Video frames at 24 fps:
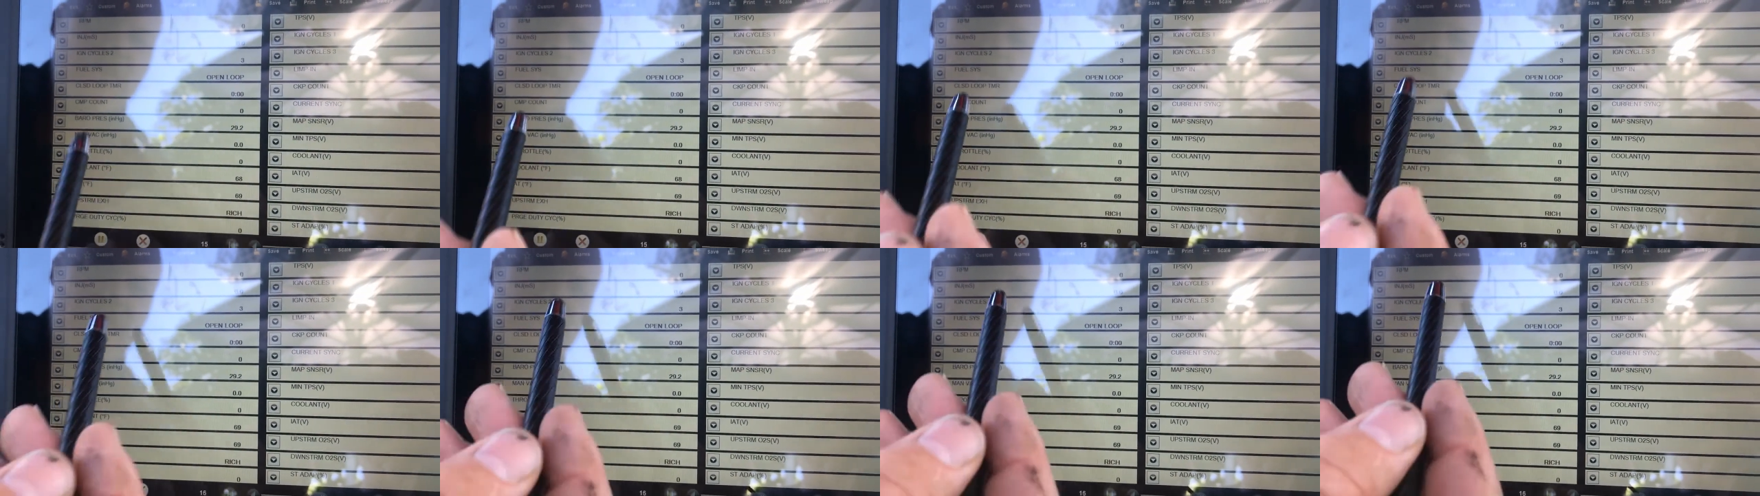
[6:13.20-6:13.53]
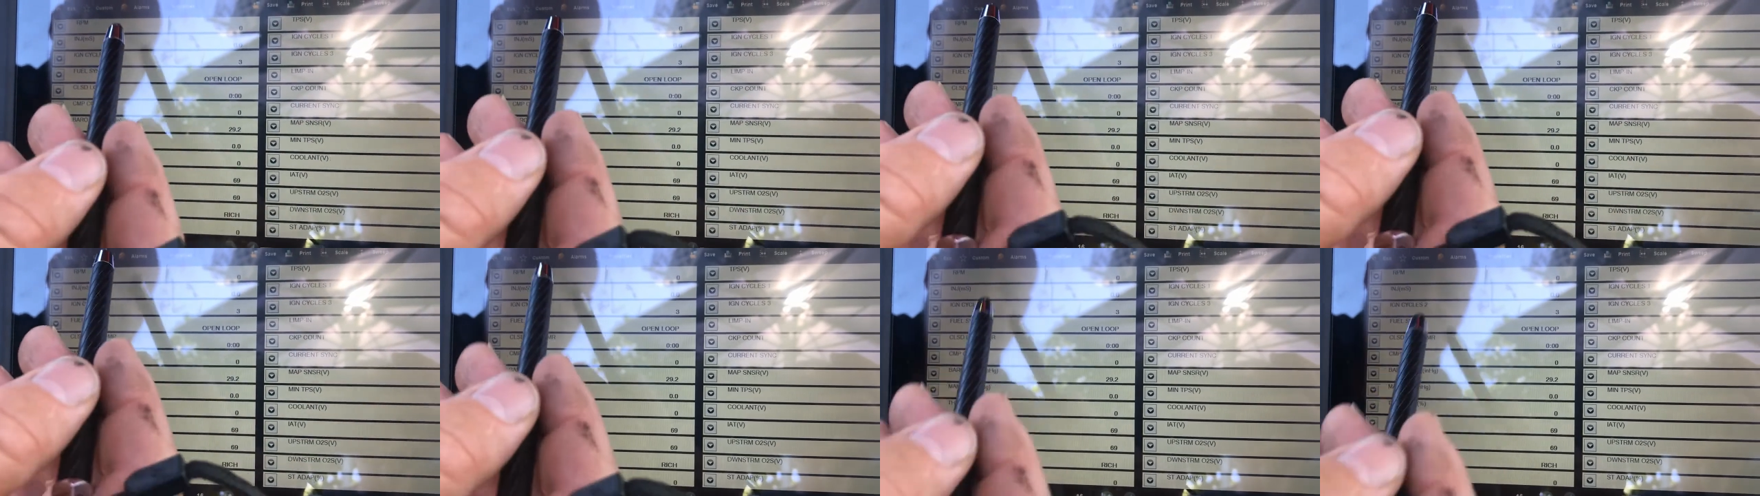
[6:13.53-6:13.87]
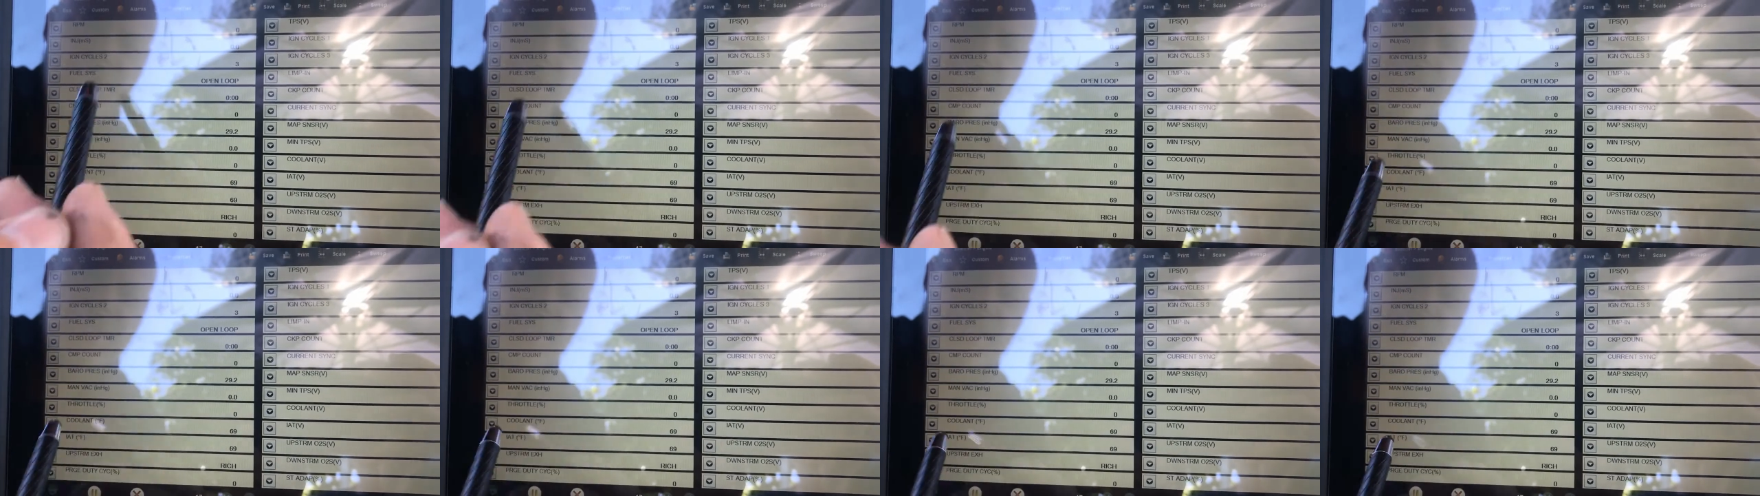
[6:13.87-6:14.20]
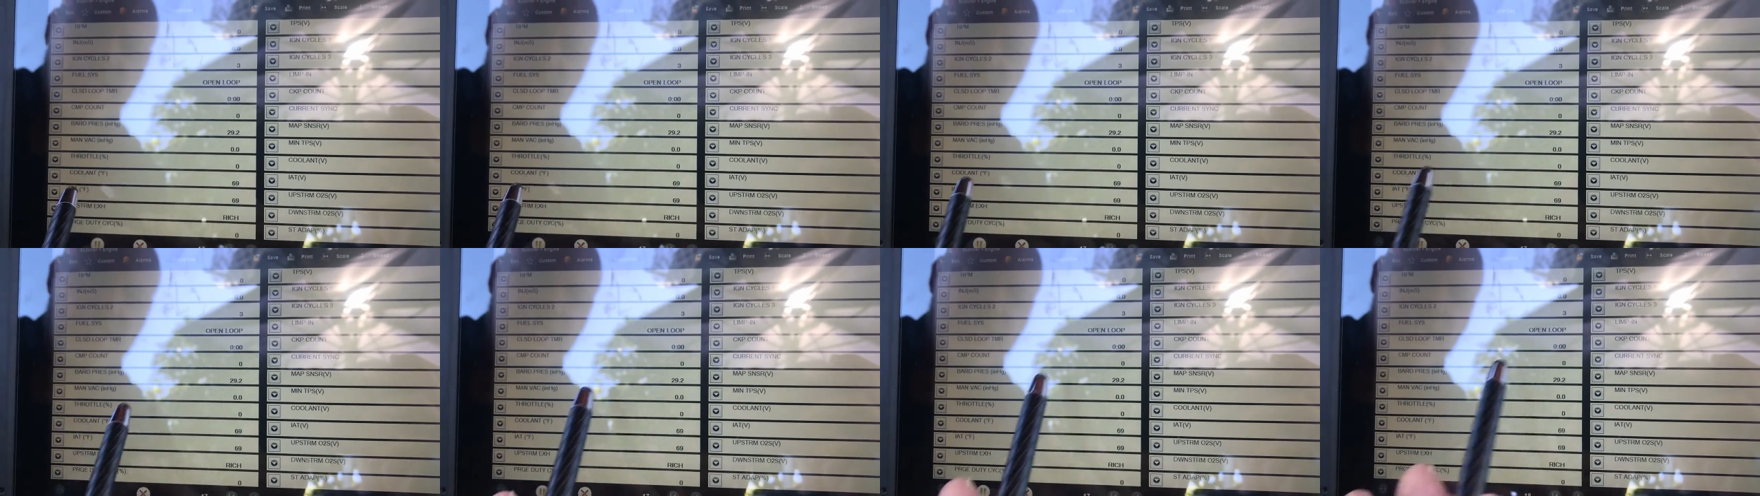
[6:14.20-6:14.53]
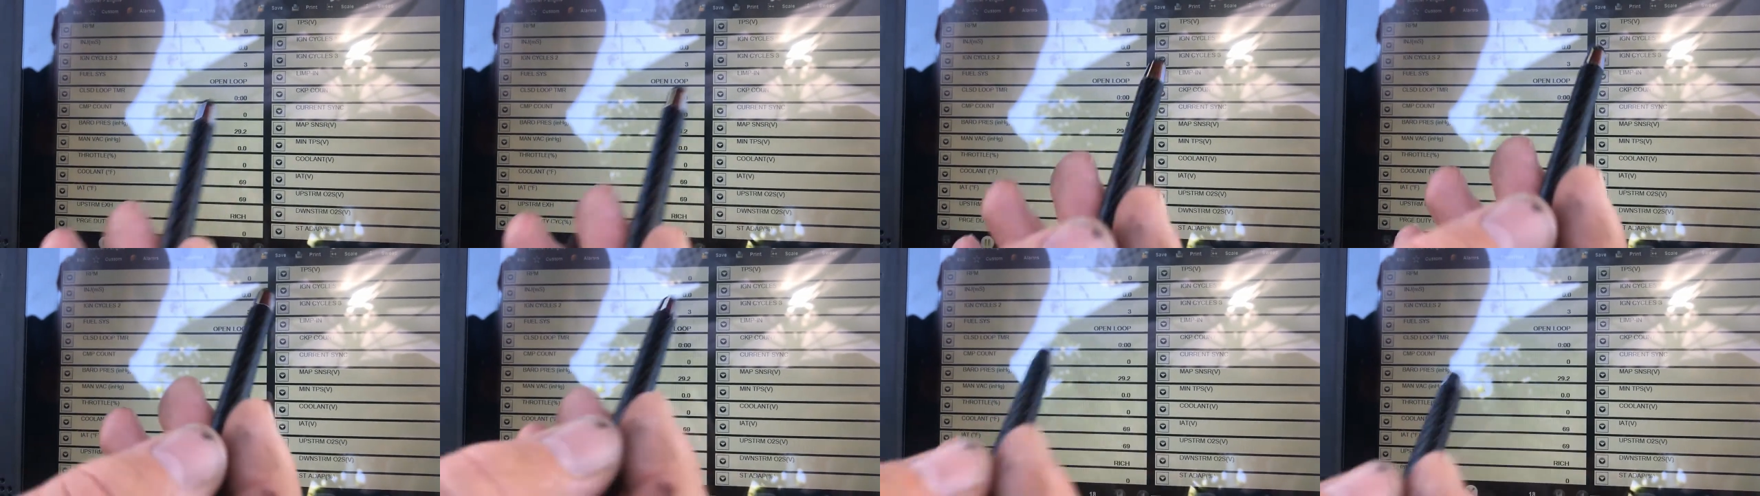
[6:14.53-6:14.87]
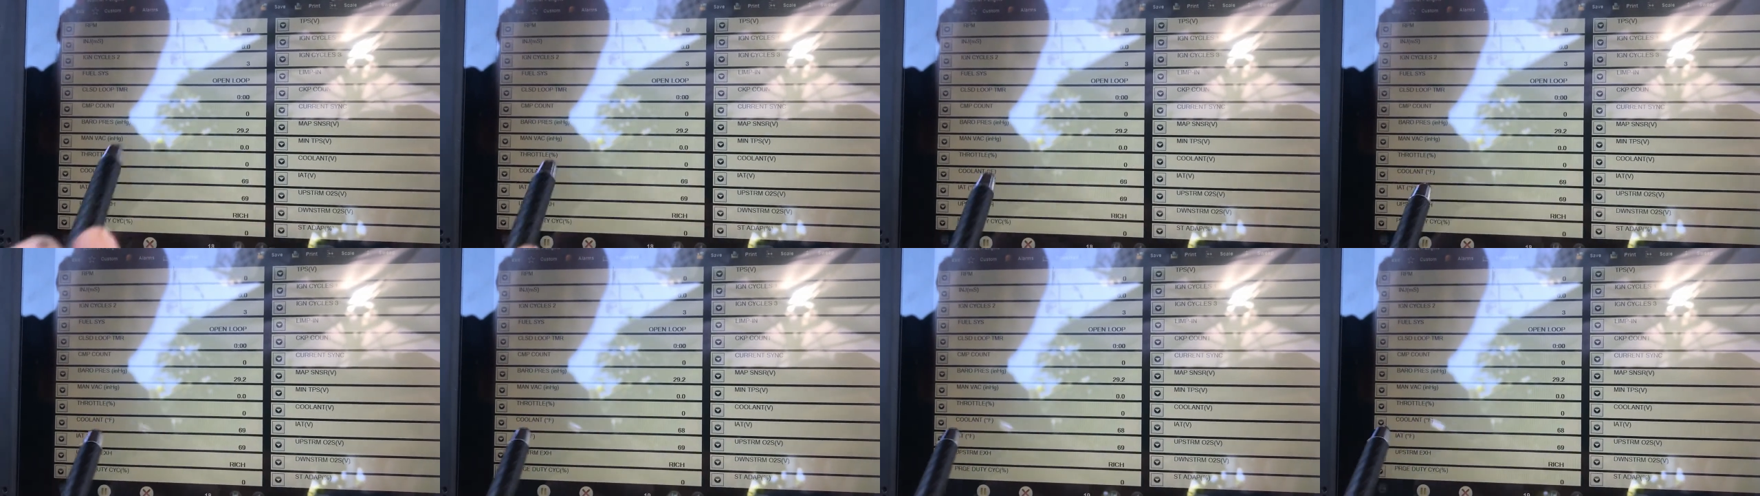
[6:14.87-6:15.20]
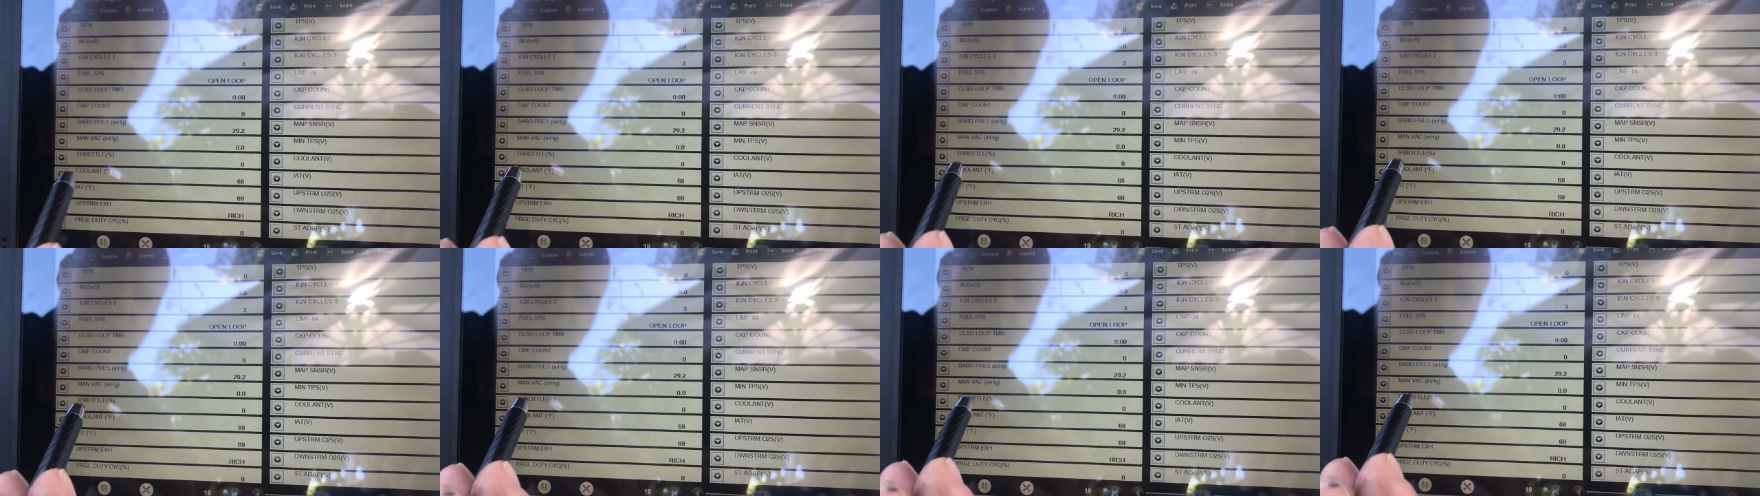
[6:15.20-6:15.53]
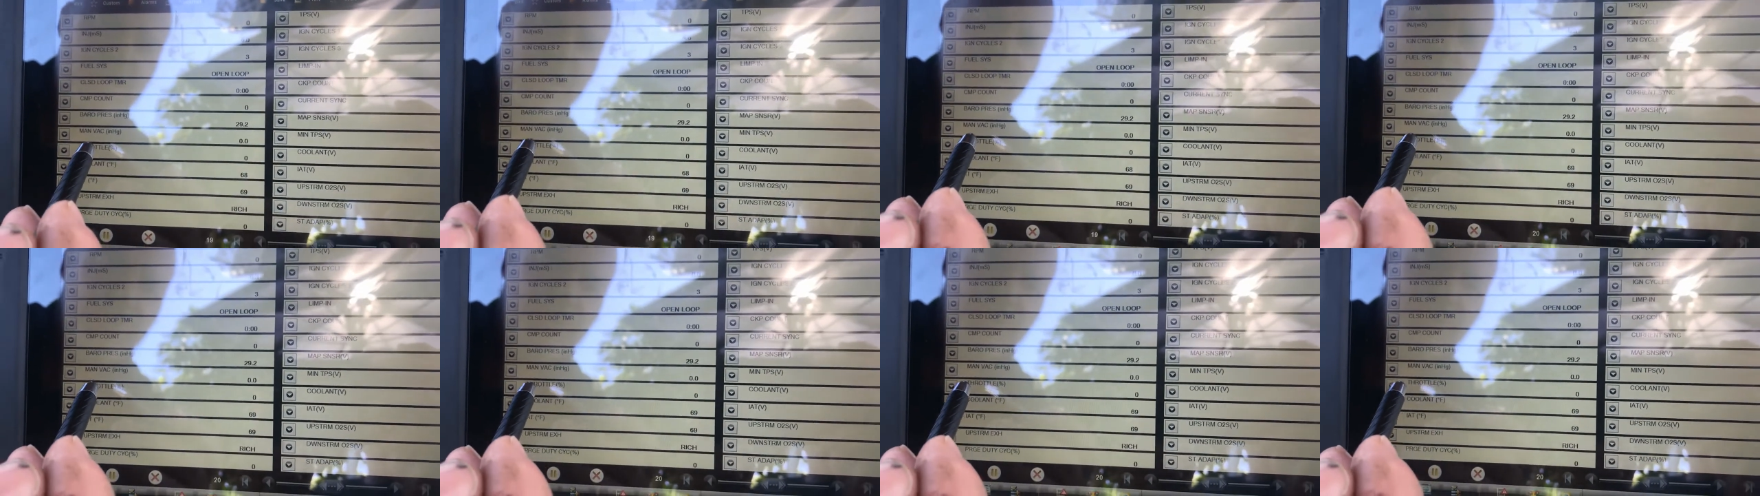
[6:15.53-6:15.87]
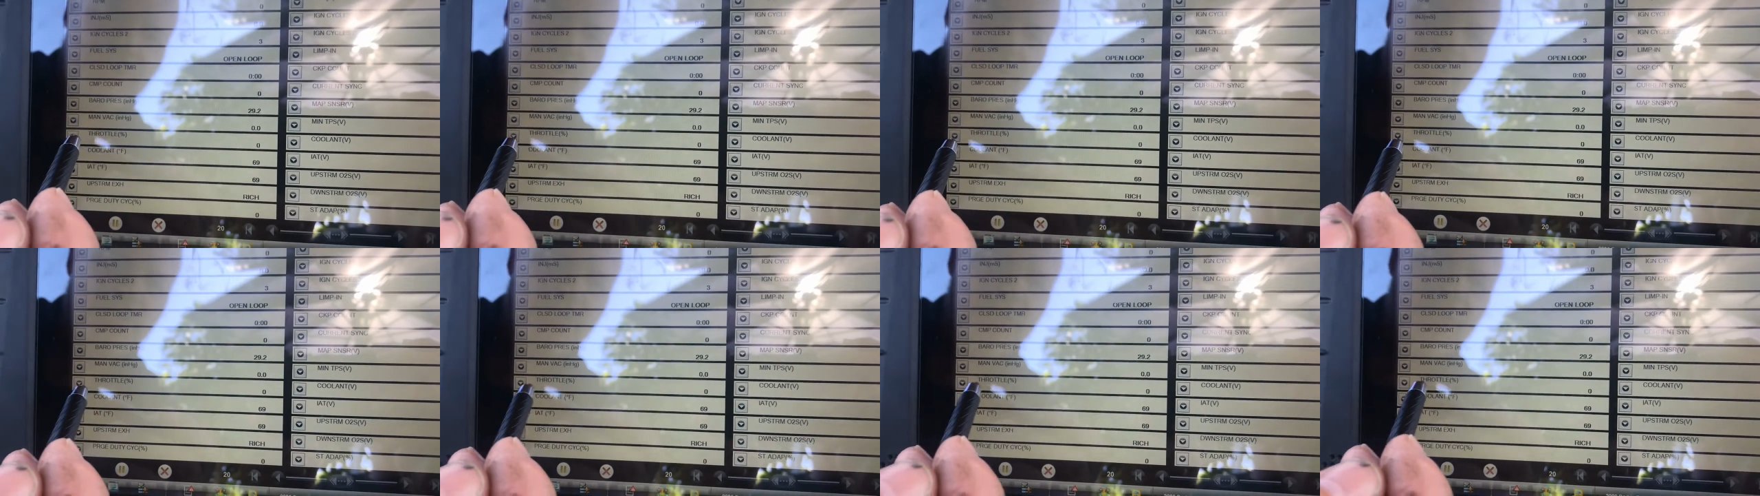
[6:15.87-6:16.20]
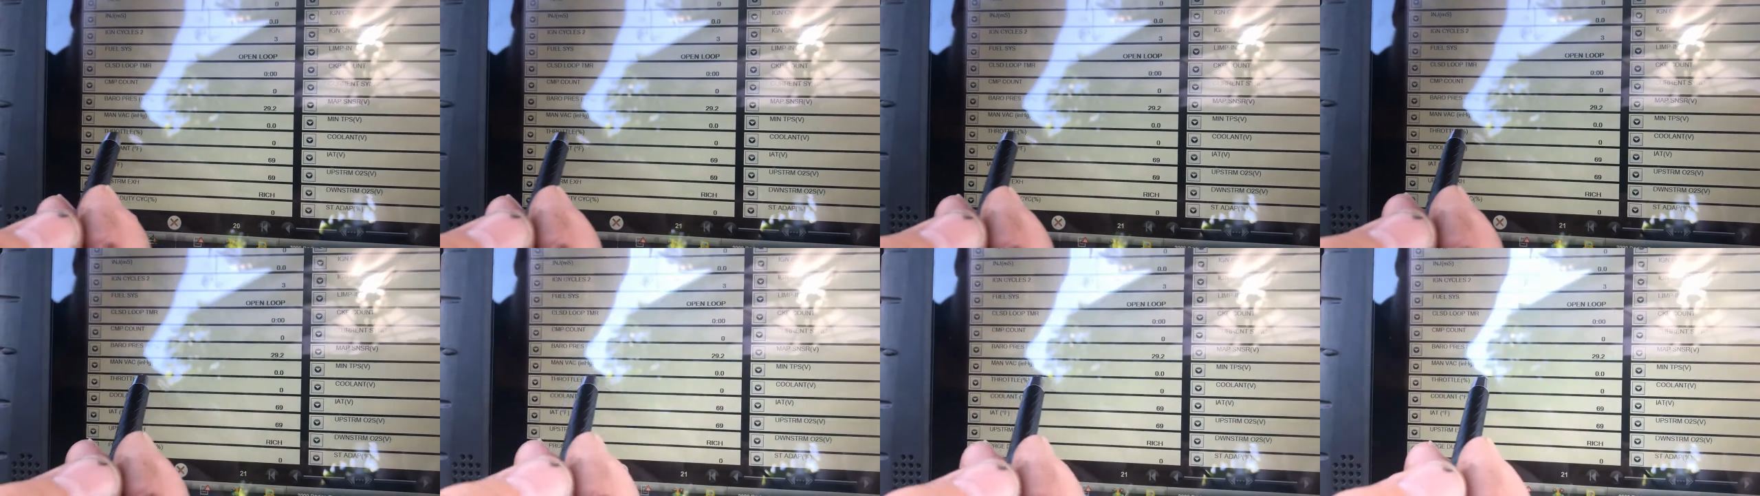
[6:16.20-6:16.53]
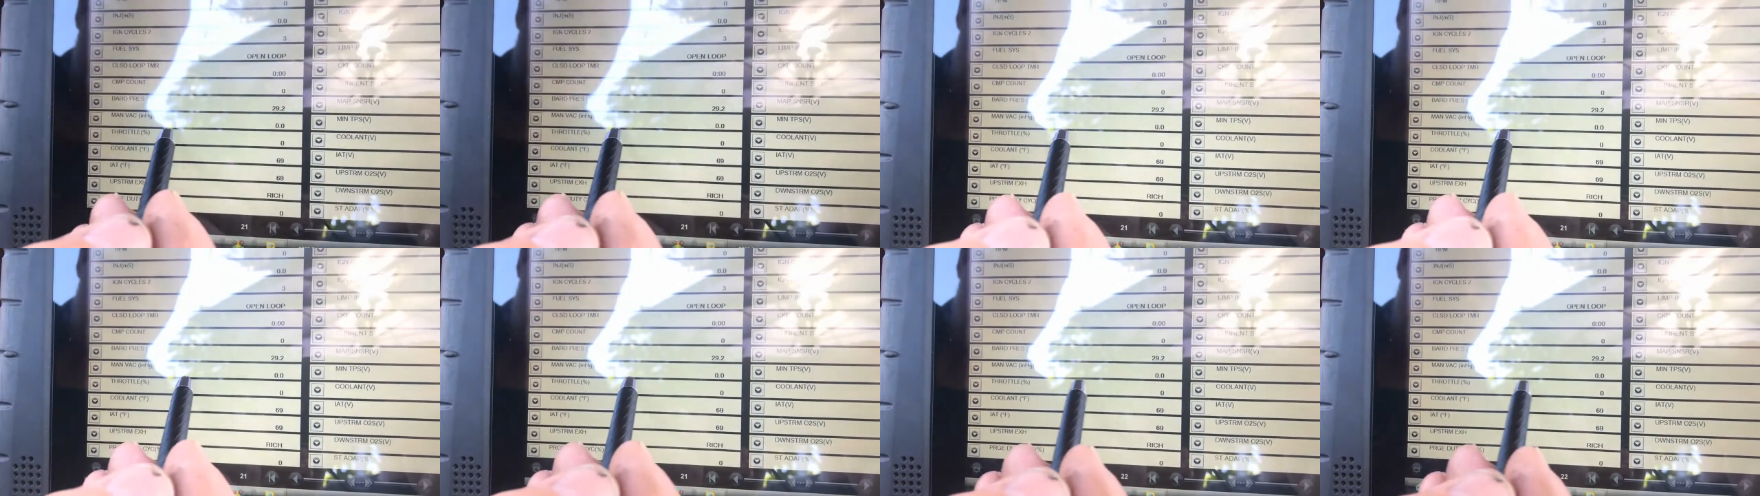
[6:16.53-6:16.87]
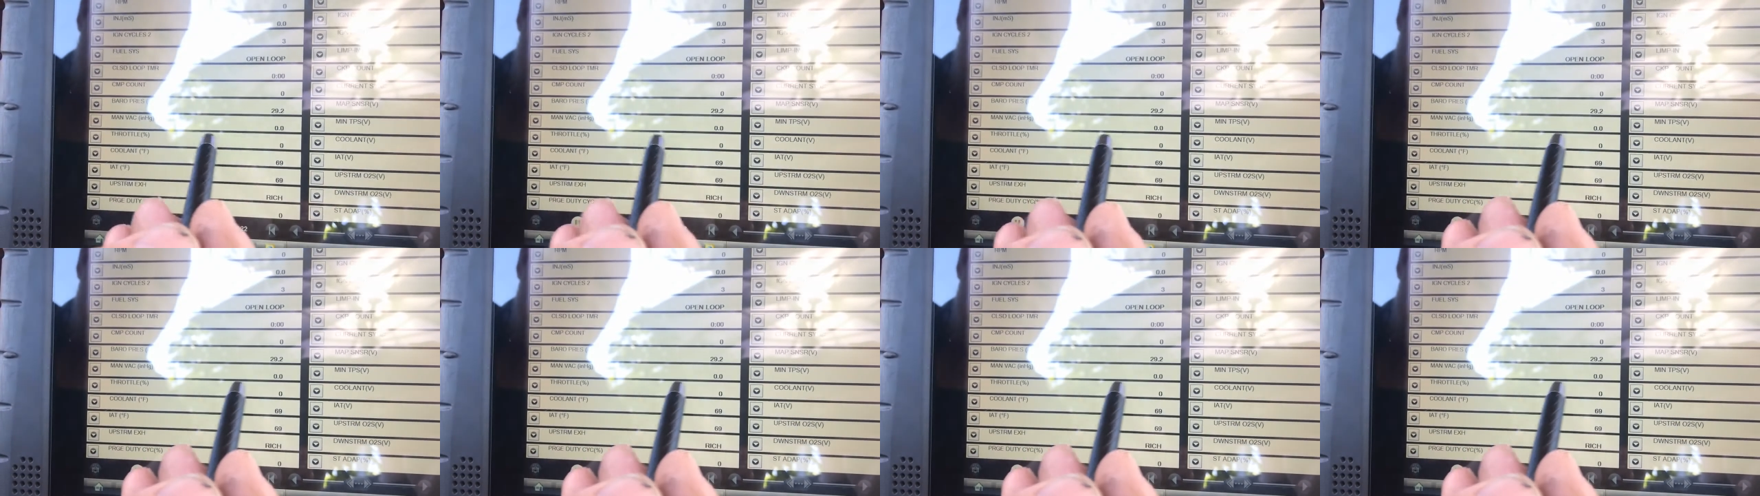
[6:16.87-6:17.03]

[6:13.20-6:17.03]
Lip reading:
[unreadable: no face in view]